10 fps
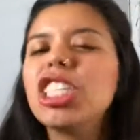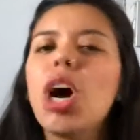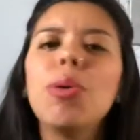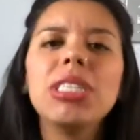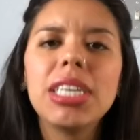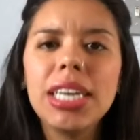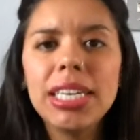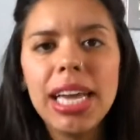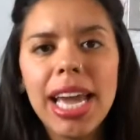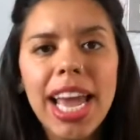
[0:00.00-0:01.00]
It's always a
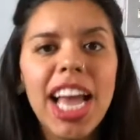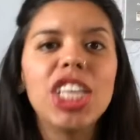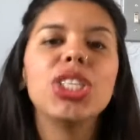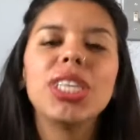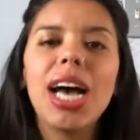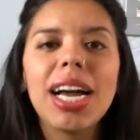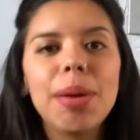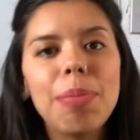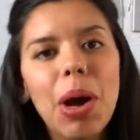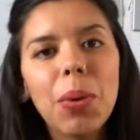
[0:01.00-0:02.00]
good day to
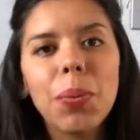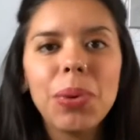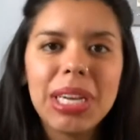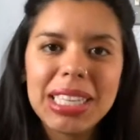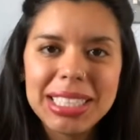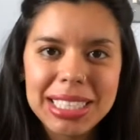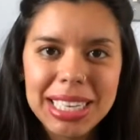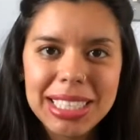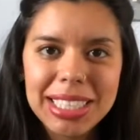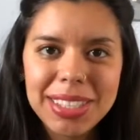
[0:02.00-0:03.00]
talk about real
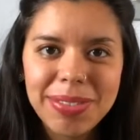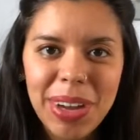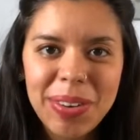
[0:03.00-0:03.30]
estate.